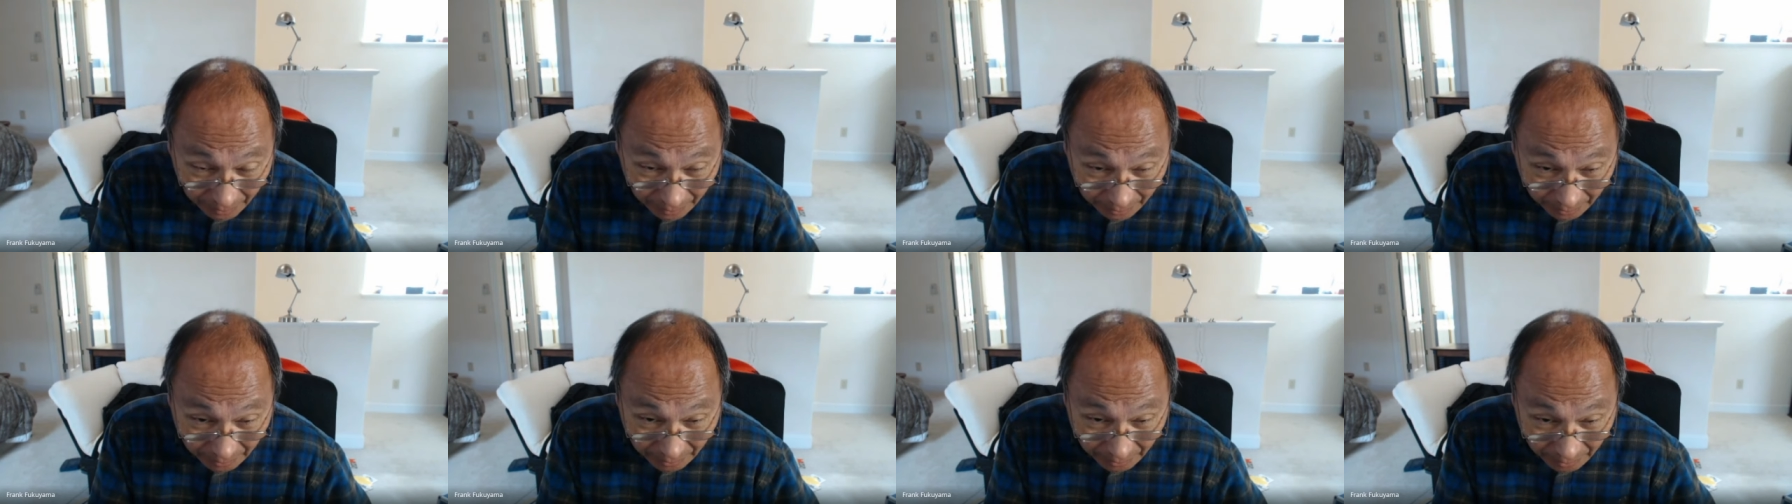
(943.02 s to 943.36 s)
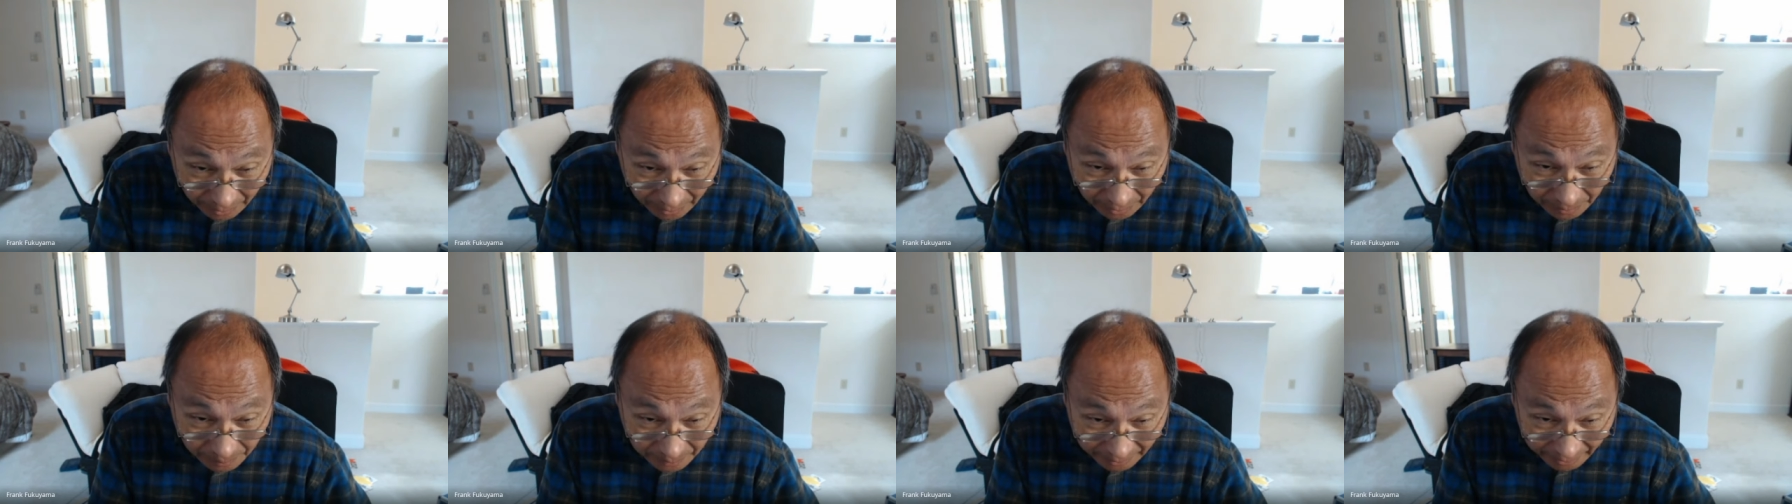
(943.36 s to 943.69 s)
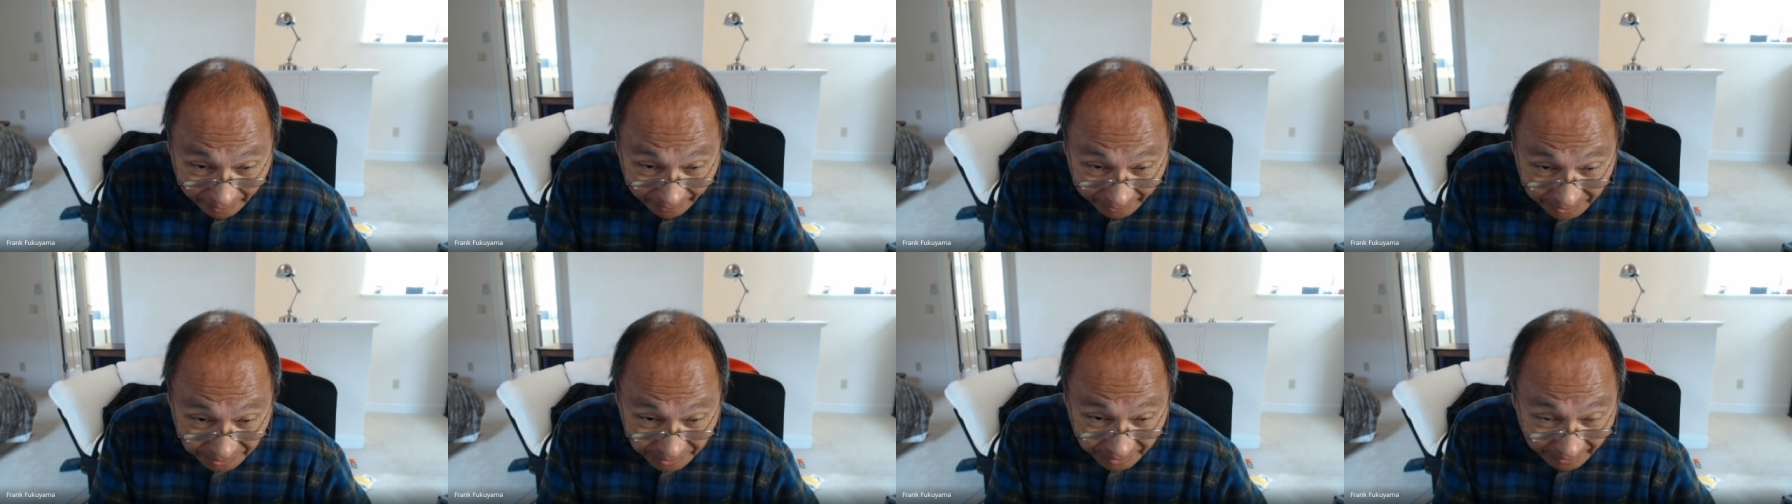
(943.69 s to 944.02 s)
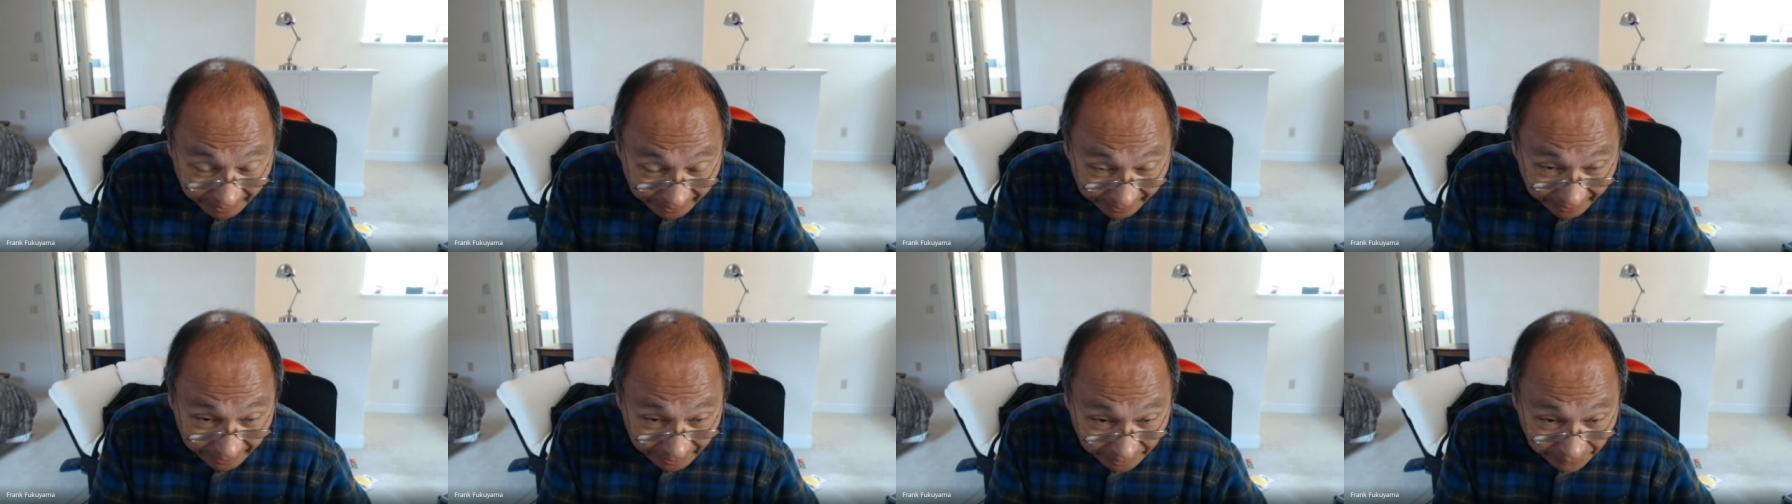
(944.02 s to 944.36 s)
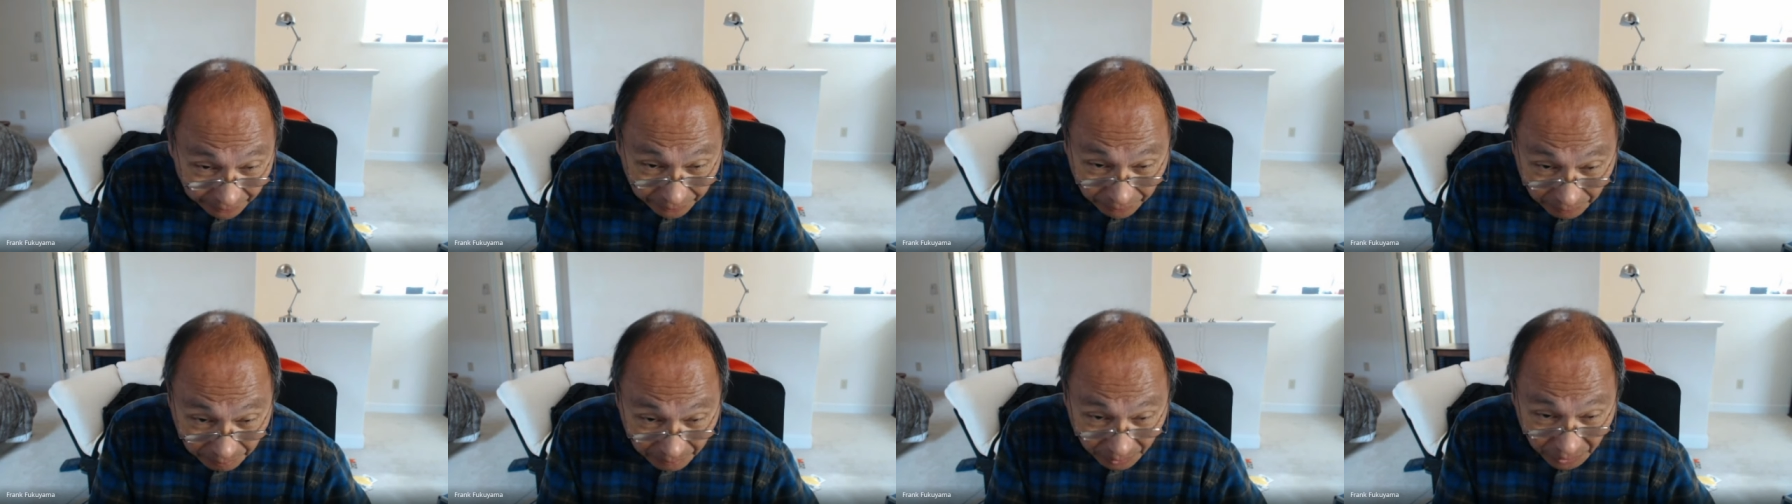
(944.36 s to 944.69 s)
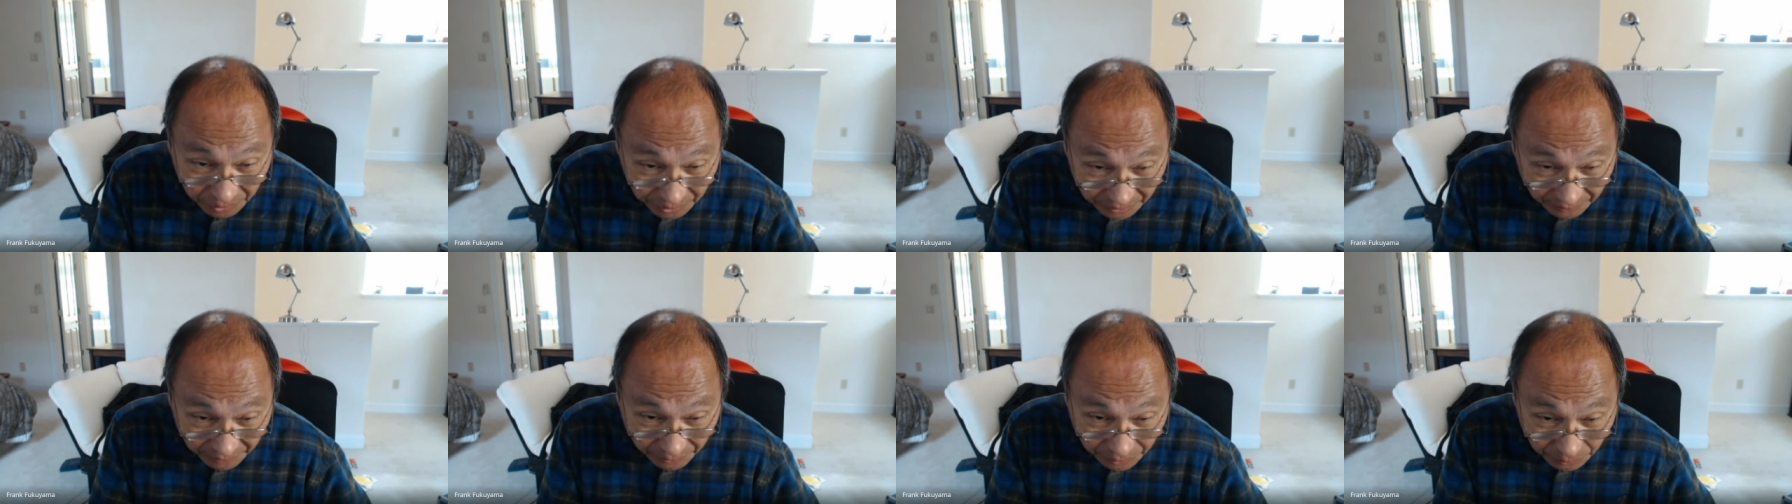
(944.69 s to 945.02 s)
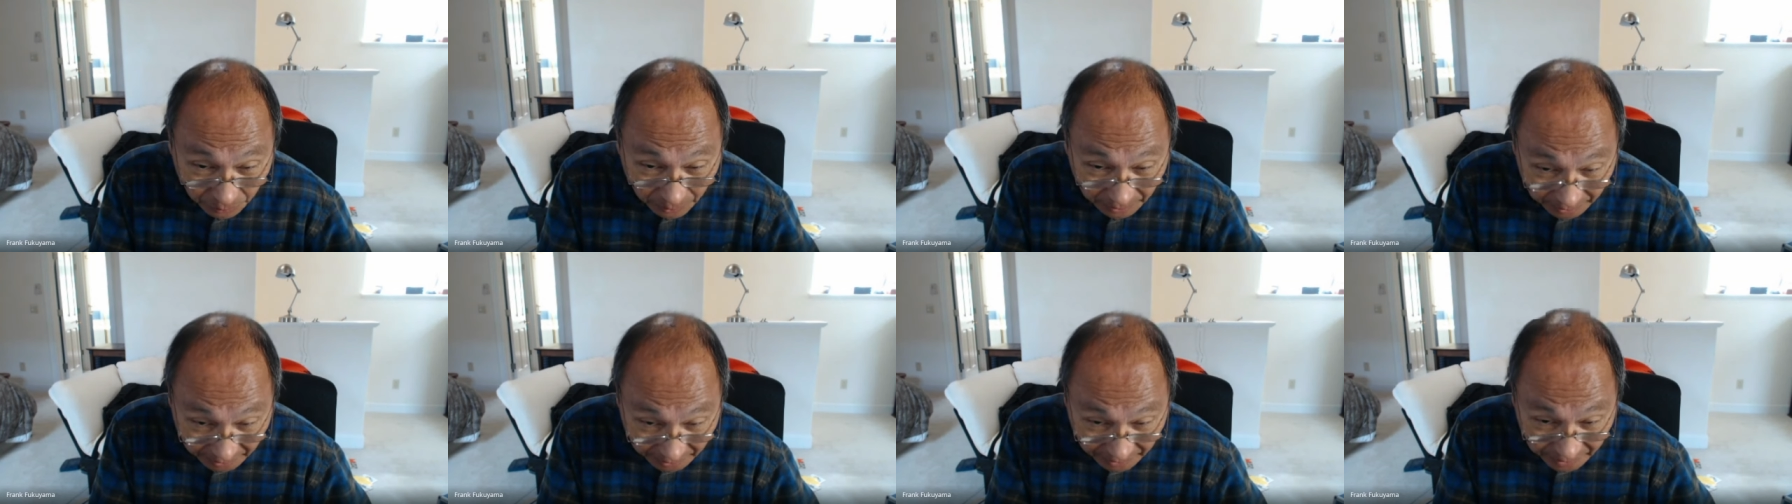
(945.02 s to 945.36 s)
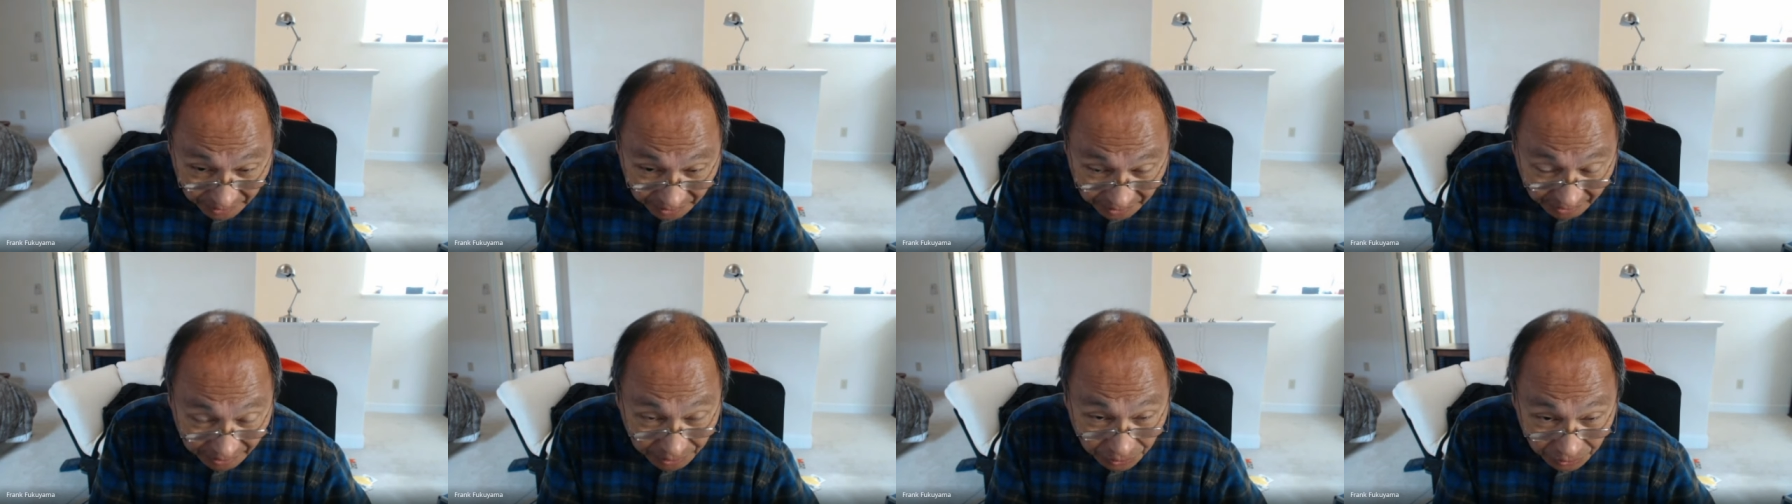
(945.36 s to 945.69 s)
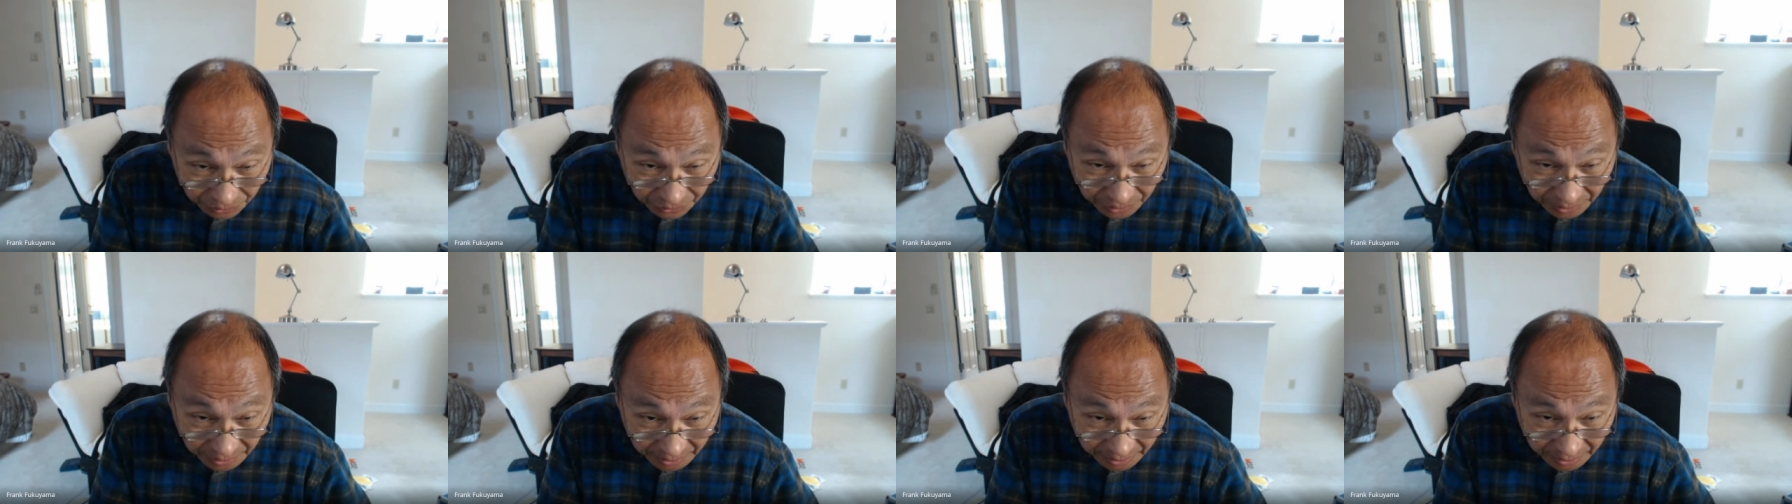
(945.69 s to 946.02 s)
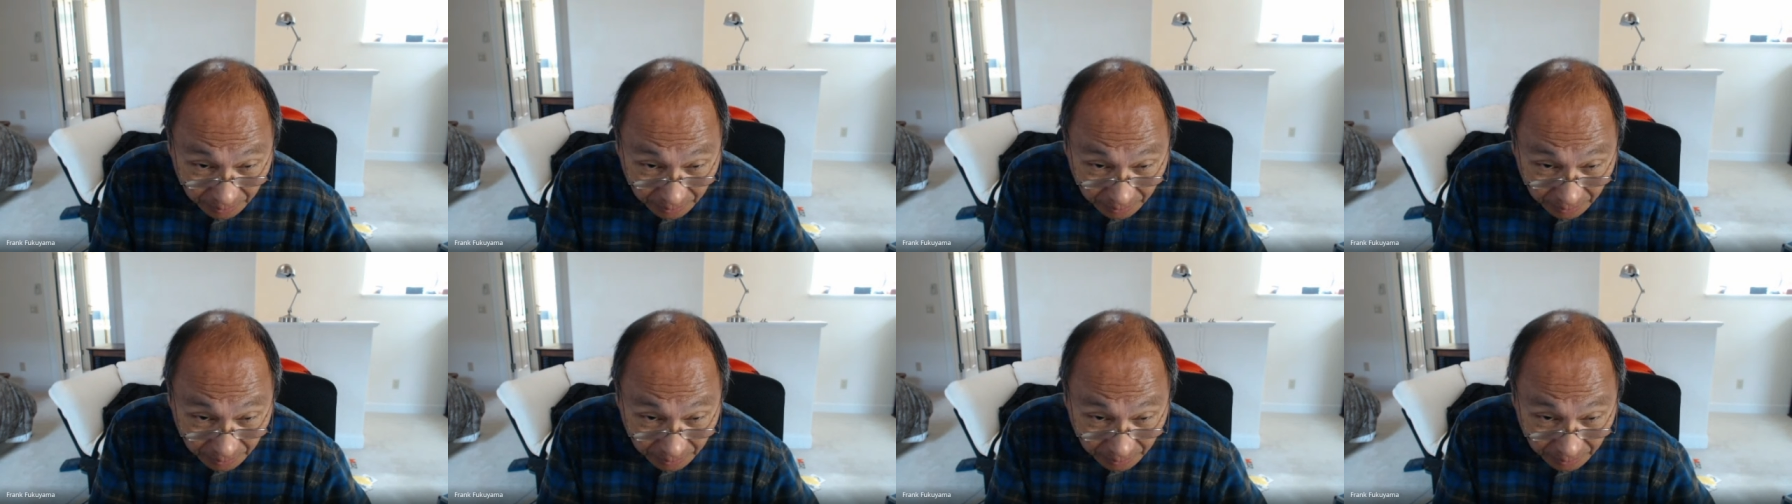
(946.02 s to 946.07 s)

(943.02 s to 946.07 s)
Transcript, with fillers: uh, as it had through most of the 20th century.